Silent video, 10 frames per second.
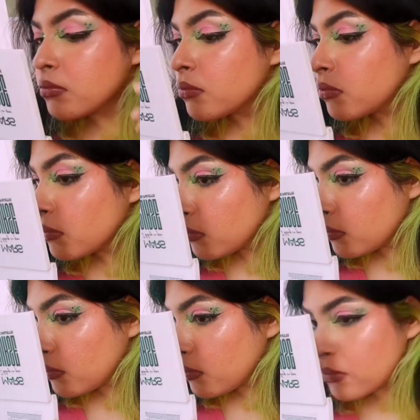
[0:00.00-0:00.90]
Let me see
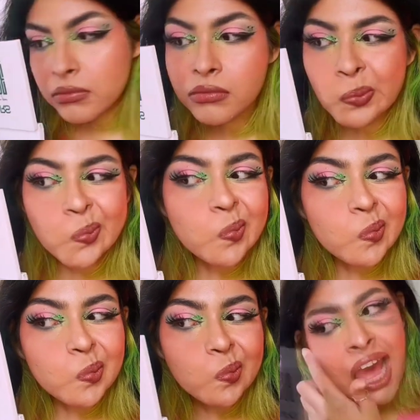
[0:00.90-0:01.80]
through the mirror.
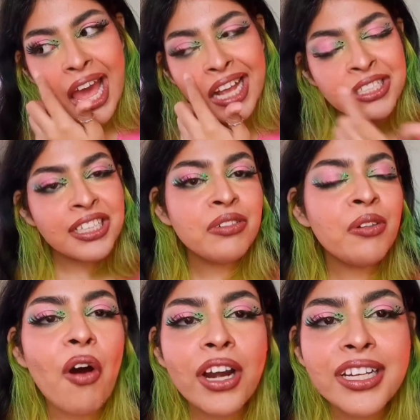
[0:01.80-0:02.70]
Actually, you know
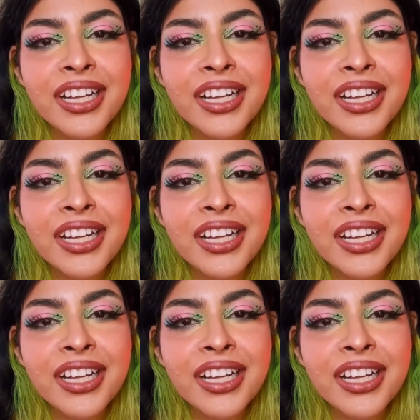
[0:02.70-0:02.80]
what?